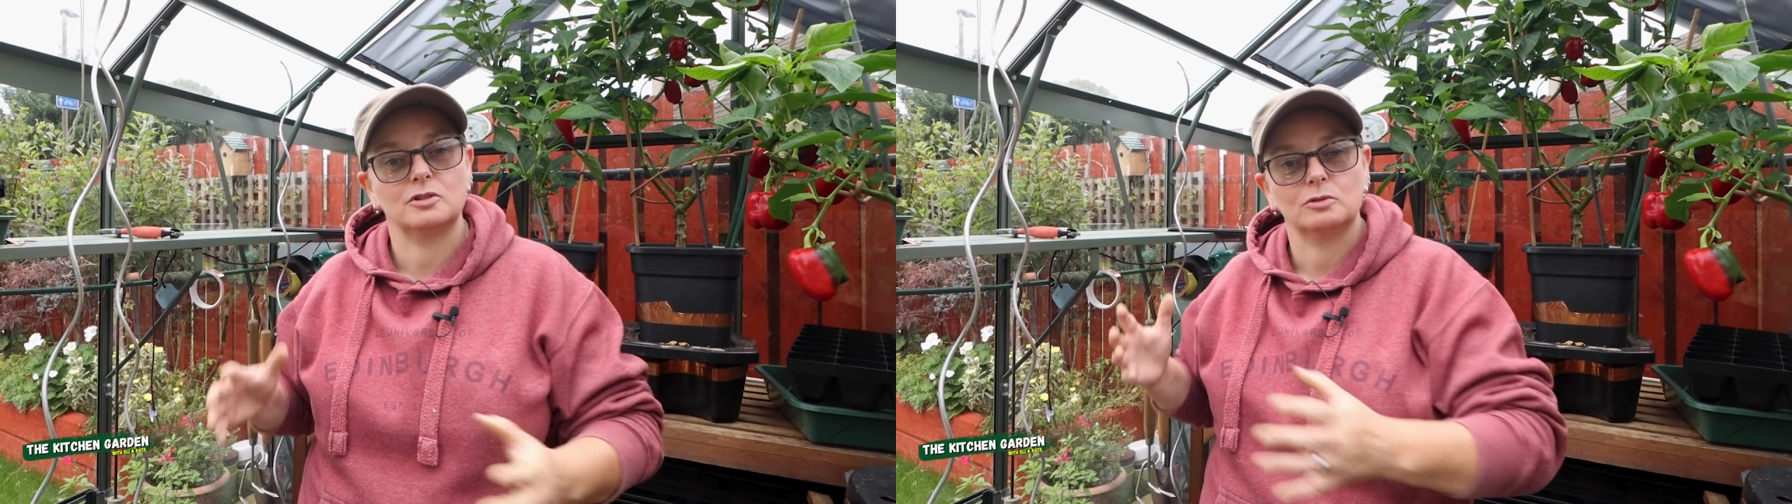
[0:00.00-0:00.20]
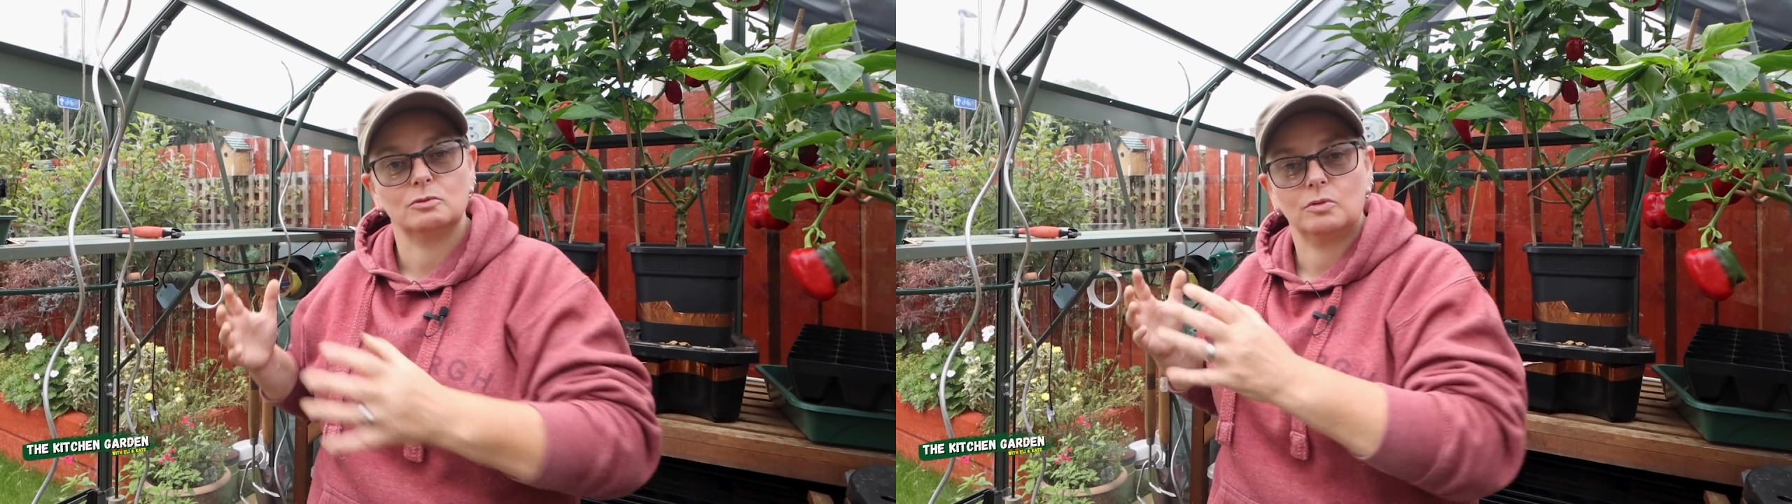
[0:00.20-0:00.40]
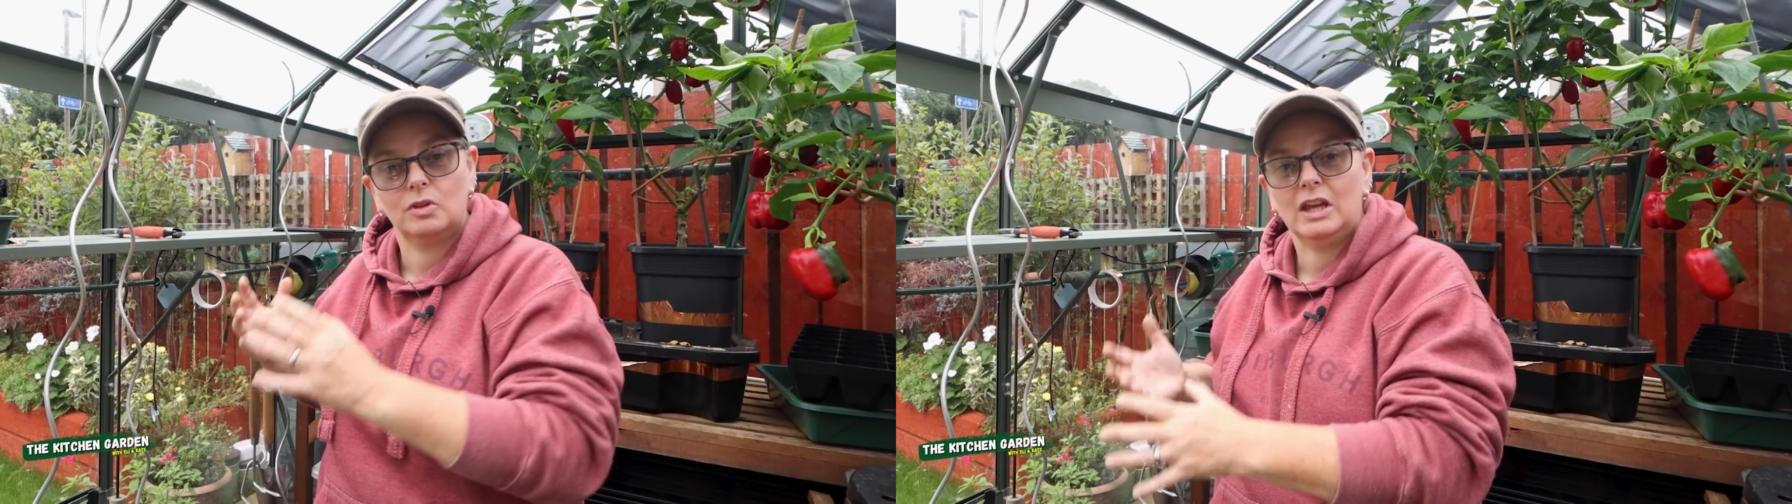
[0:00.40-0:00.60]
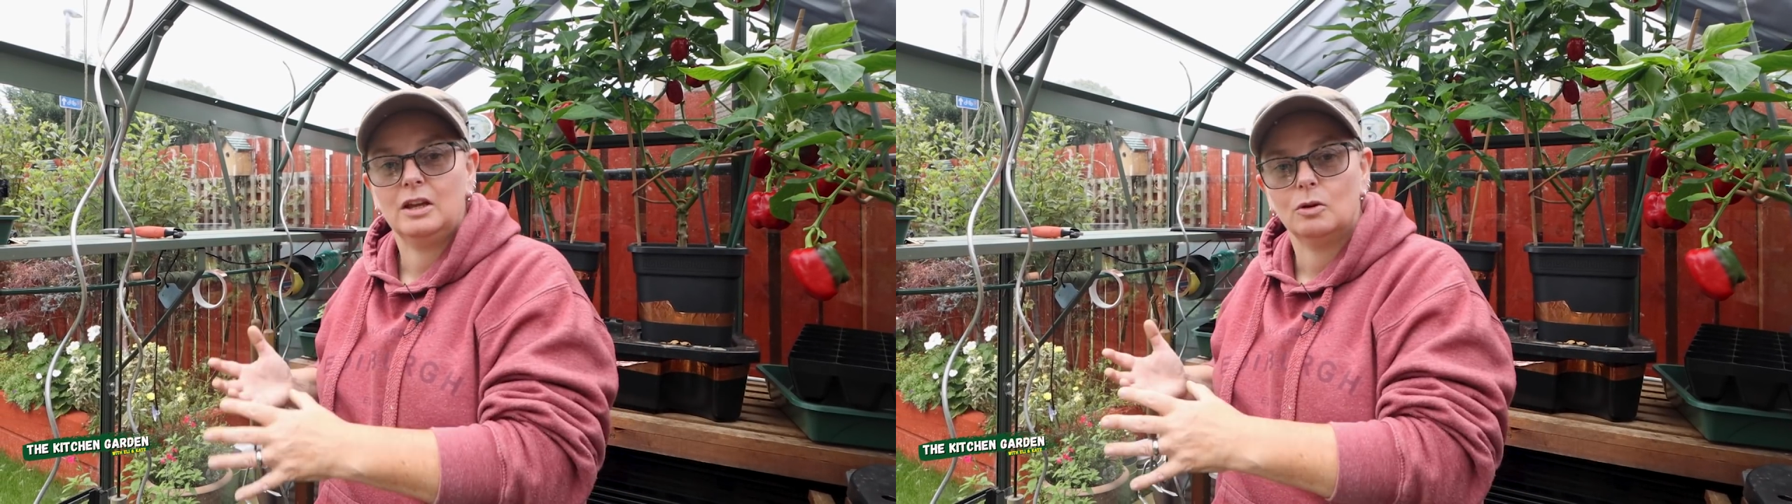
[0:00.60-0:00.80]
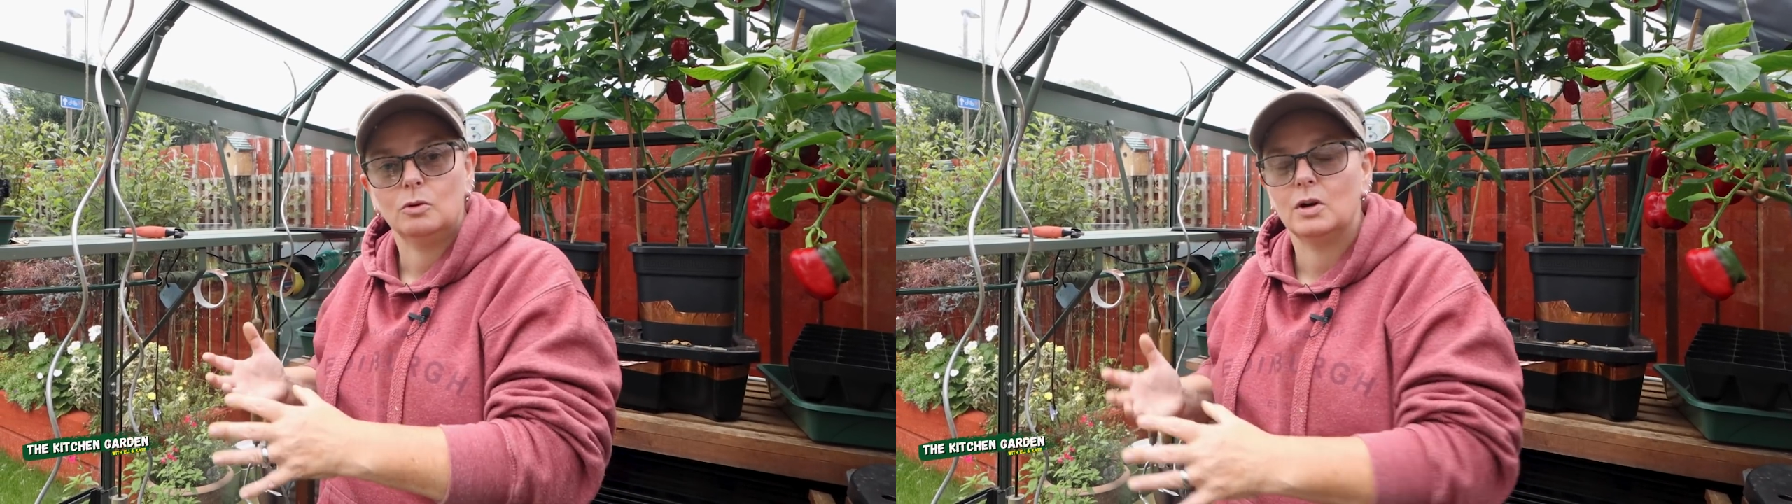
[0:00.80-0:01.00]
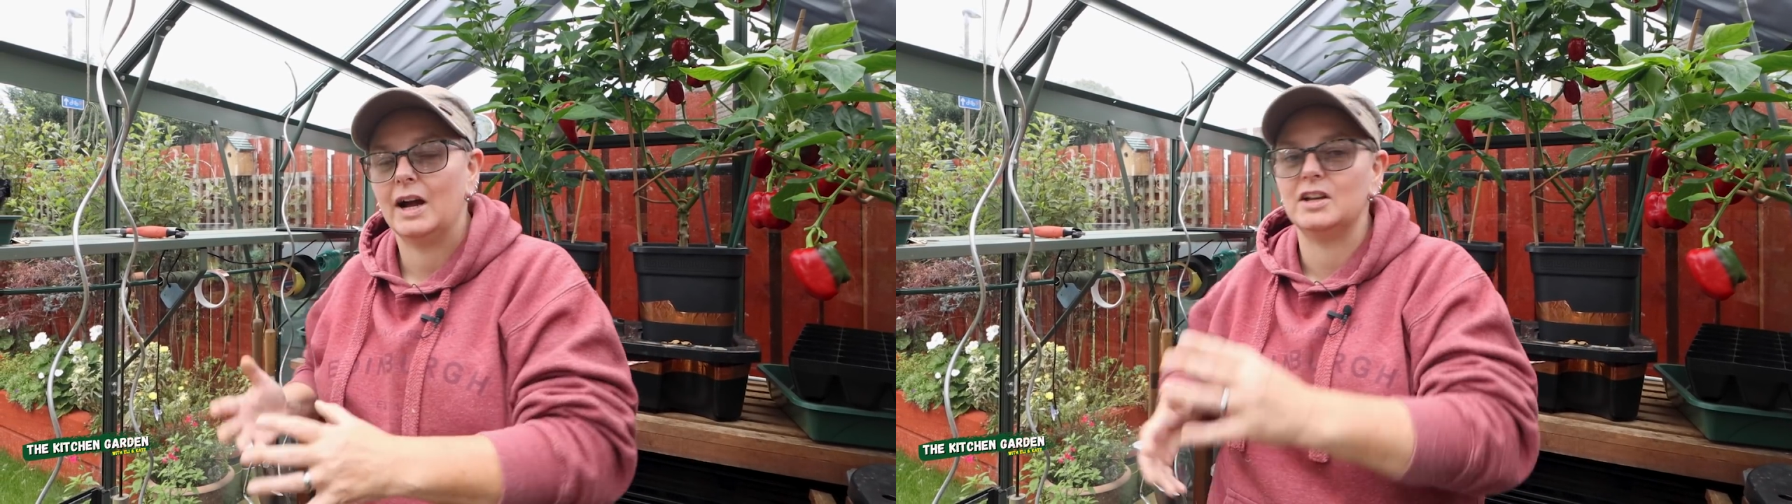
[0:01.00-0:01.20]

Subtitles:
So there you go.